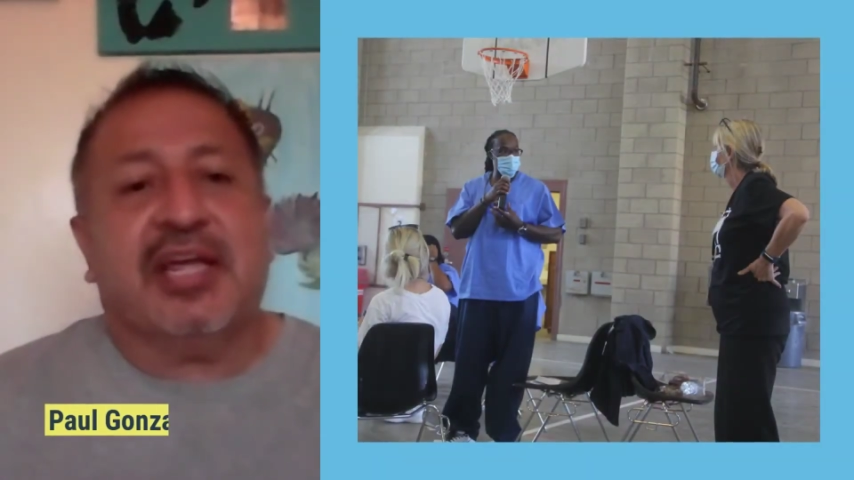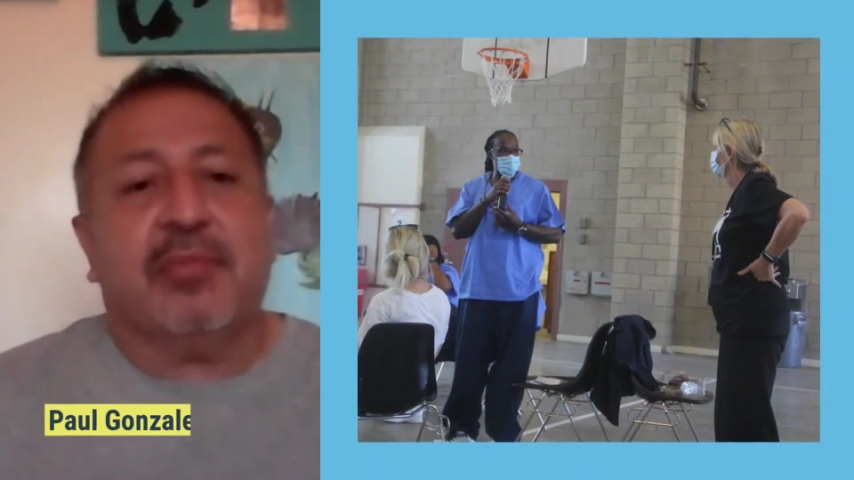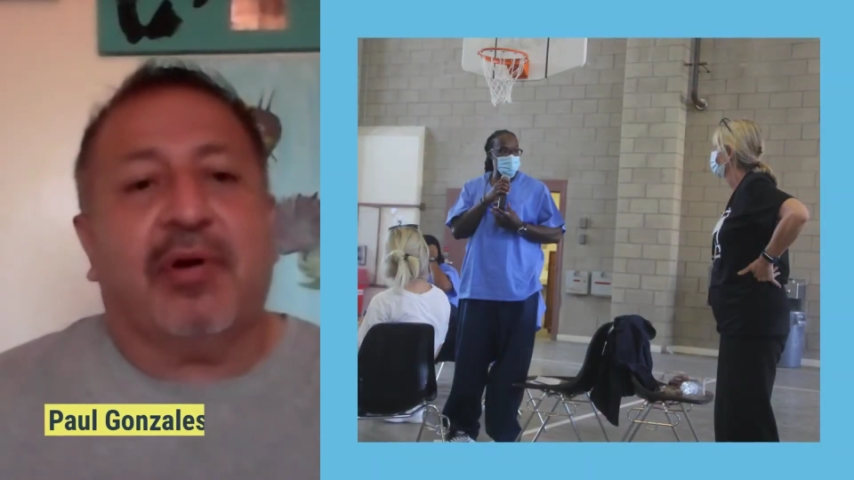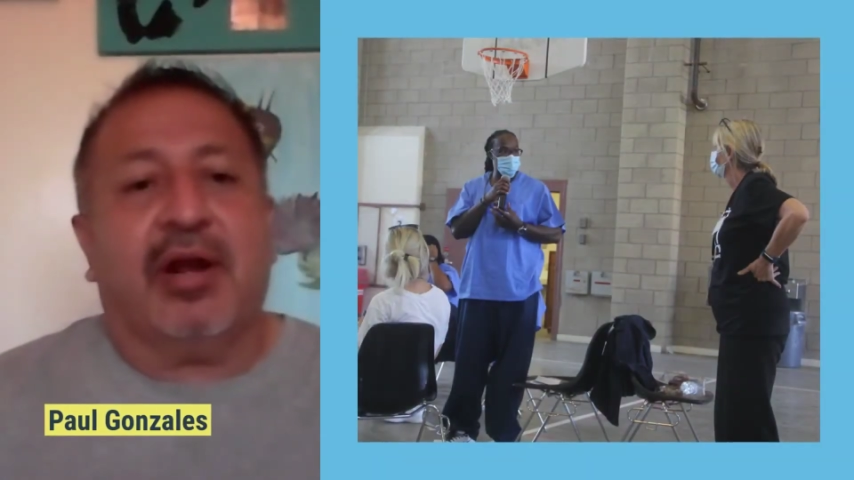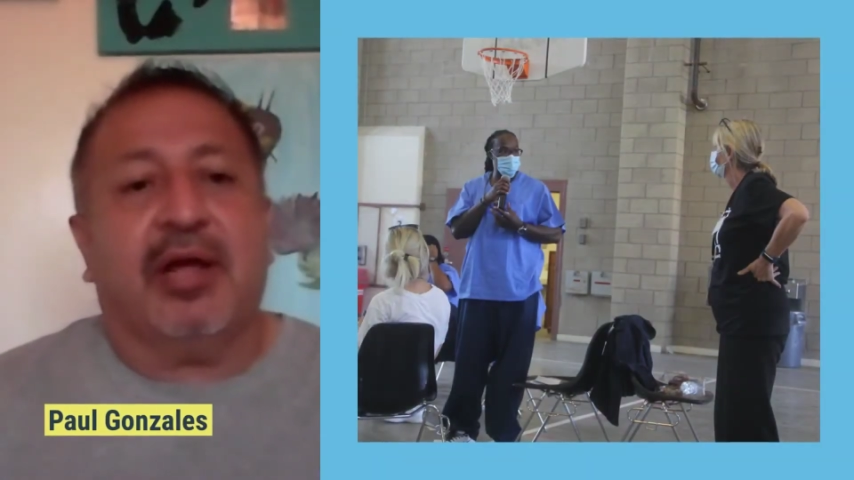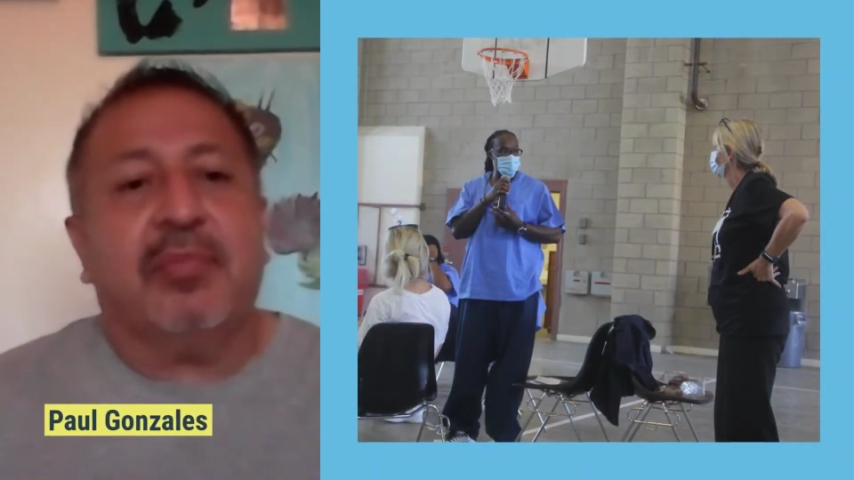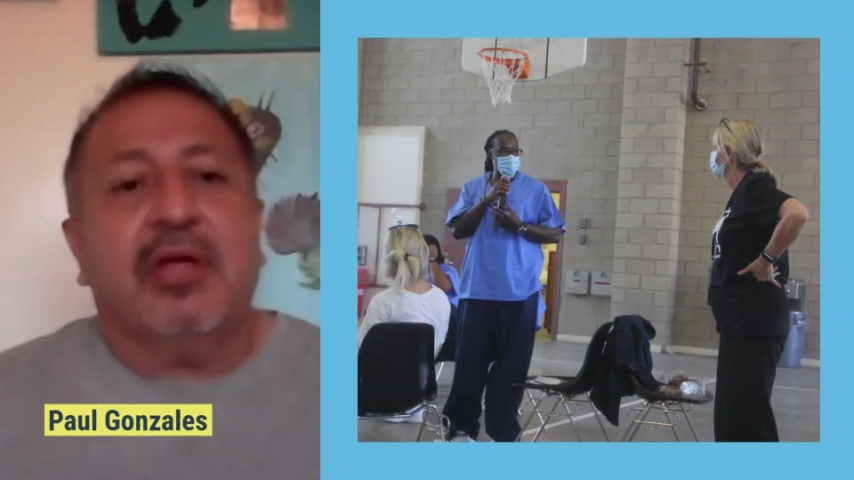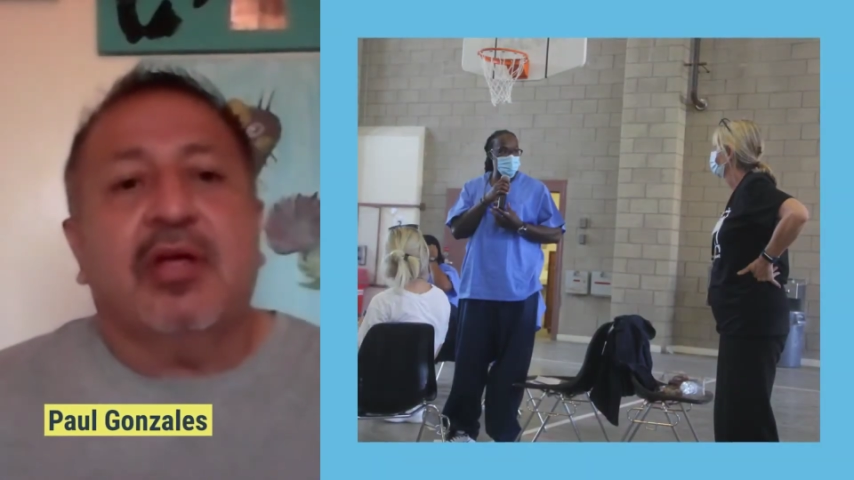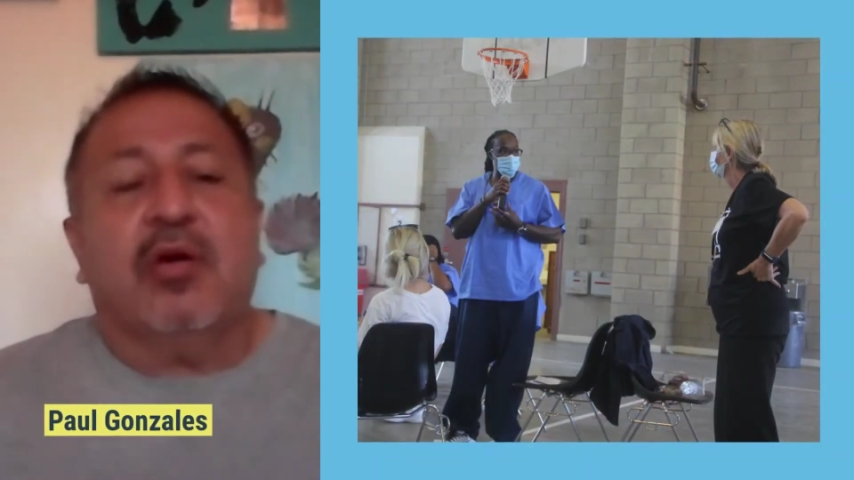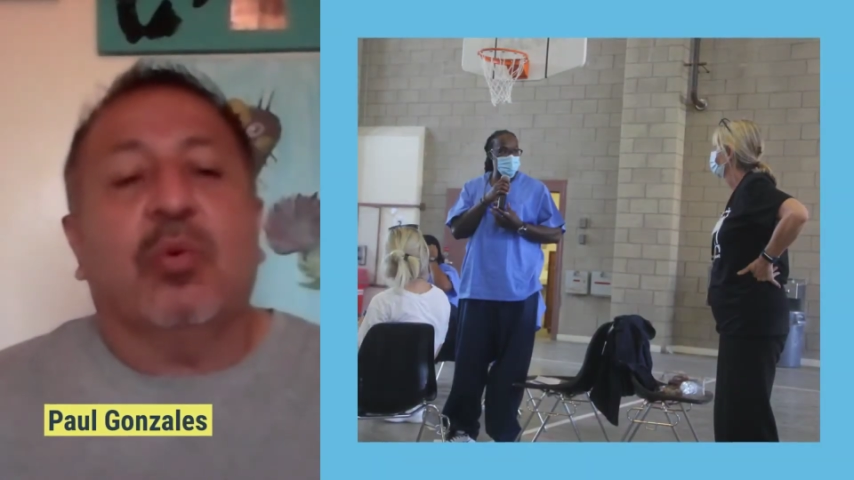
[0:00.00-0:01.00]
they had brought up
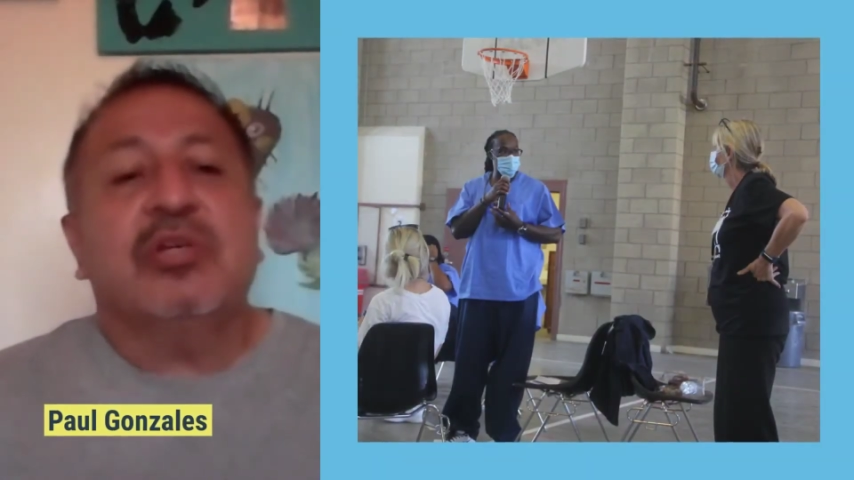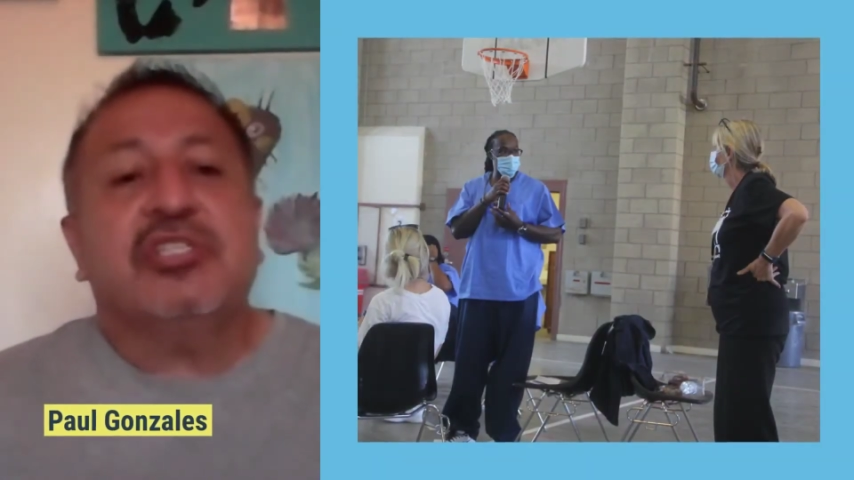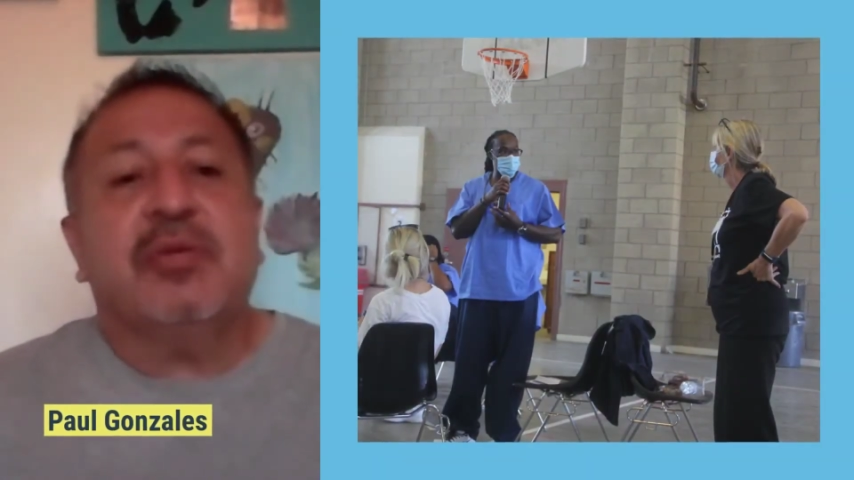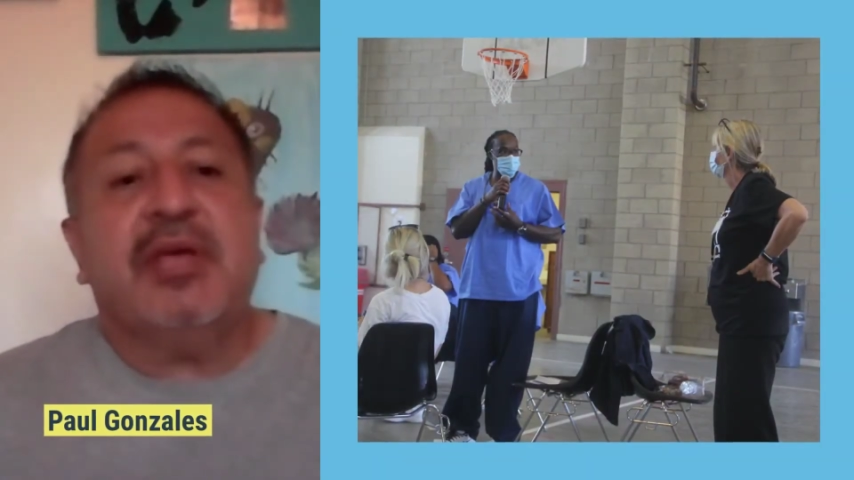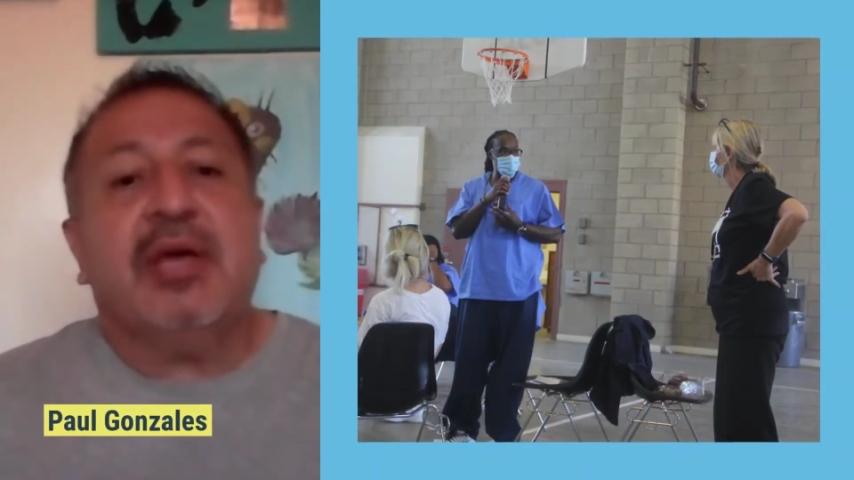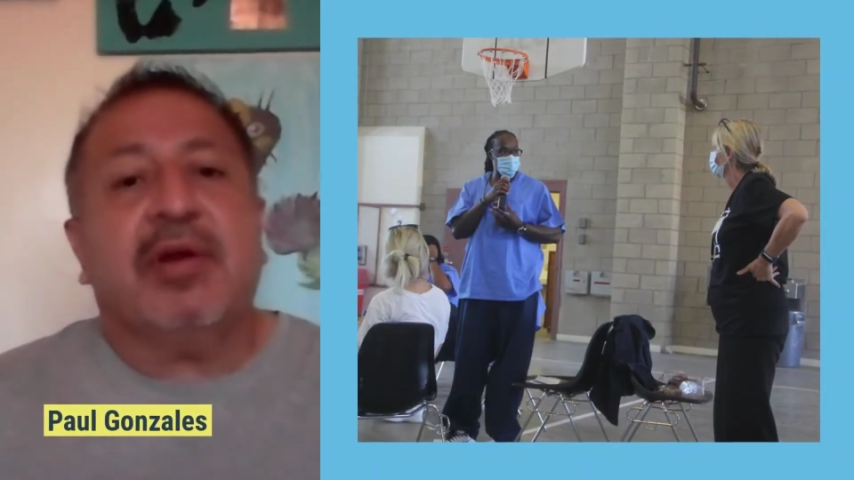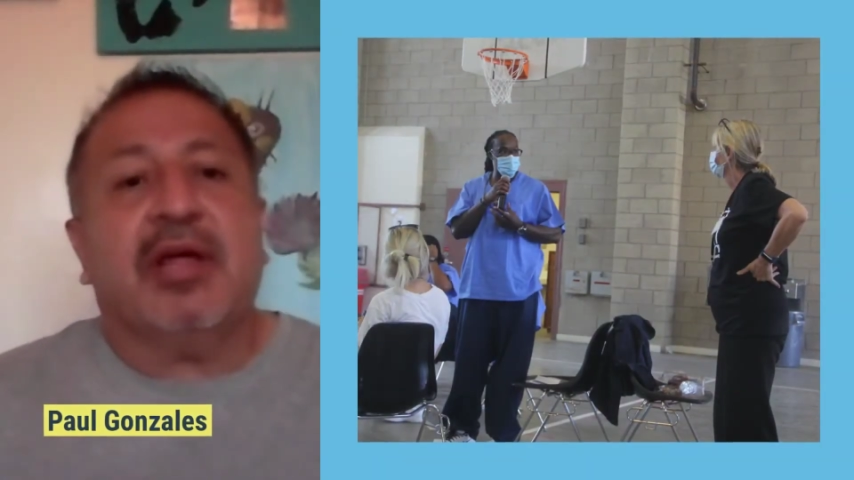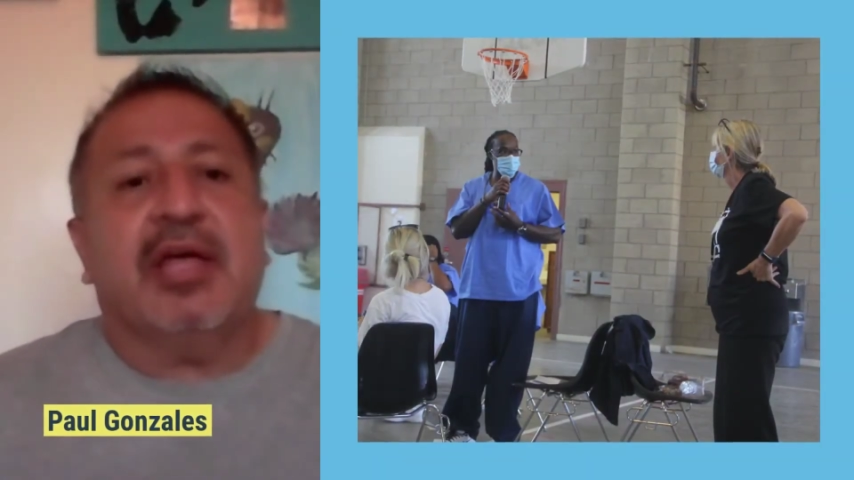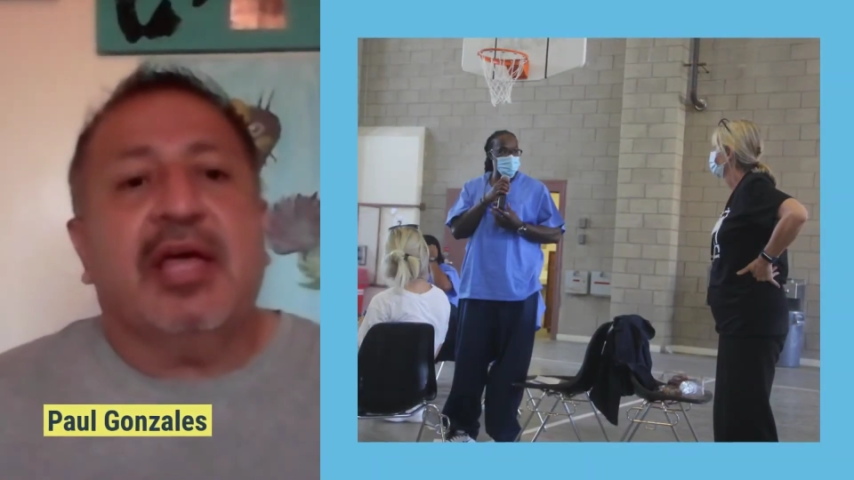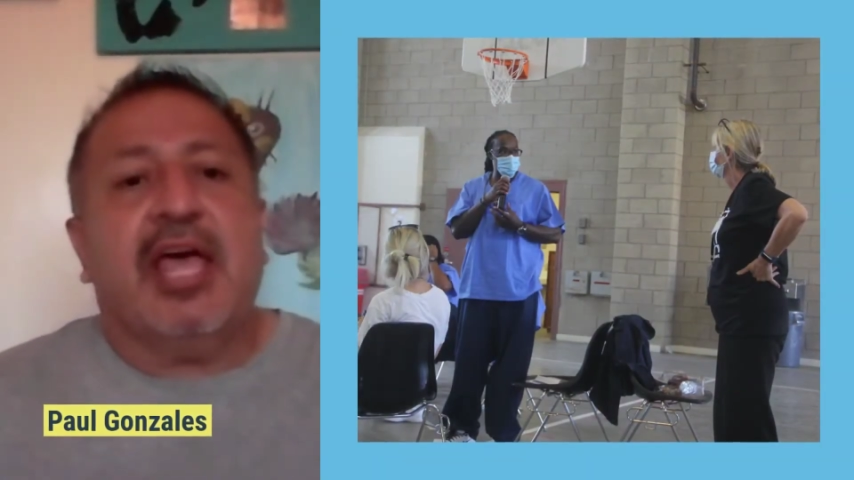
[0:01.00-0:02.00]
was to be able
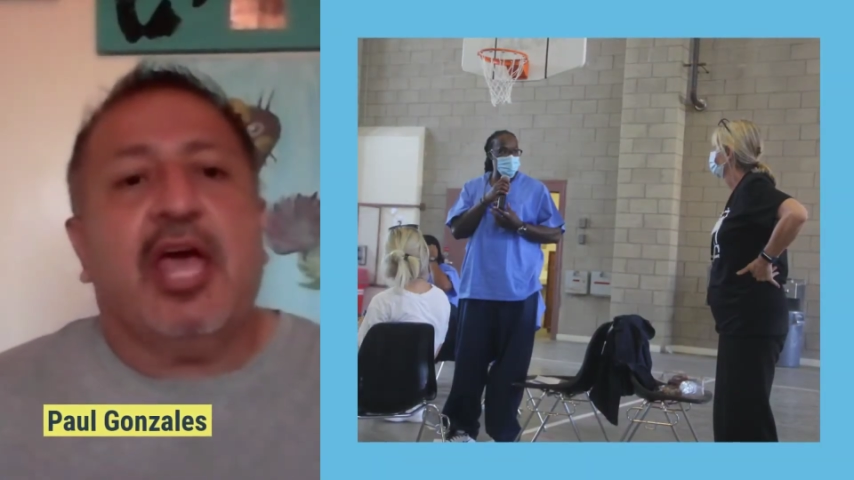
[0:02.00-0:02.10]
to